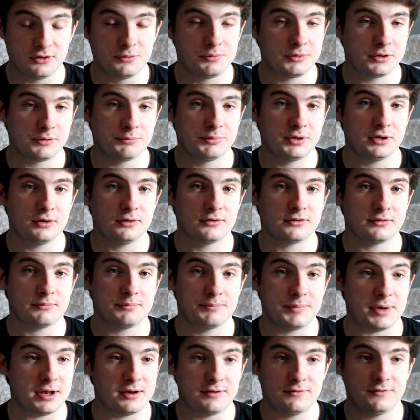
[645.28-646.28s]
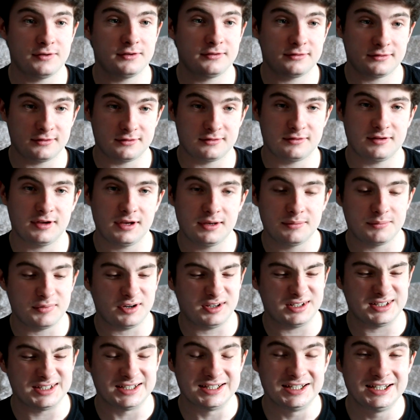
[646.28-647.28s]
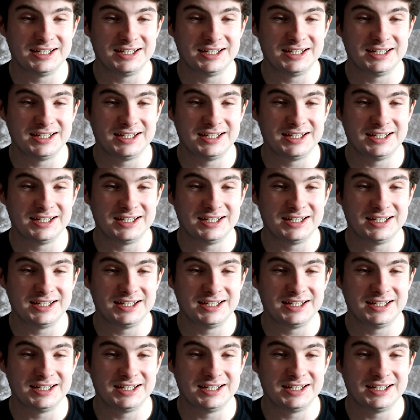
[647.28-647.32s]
supercomputer that benefits the team, but